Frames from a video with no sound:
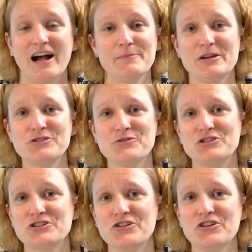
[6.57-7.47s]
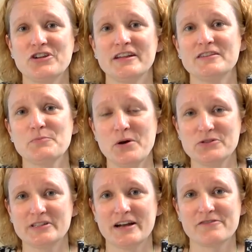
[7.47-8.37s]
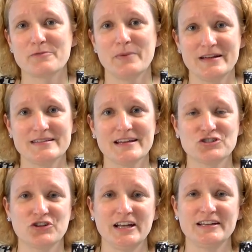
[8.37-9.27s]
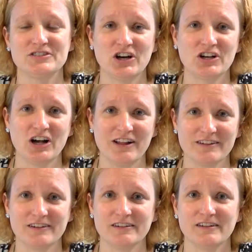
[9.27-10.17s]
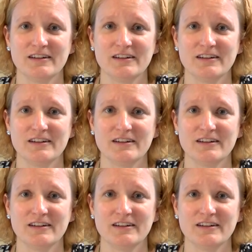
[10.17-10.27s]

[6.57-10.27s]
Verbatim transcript: I'm here to ensure that you get the most out of your PetTech training dog collar.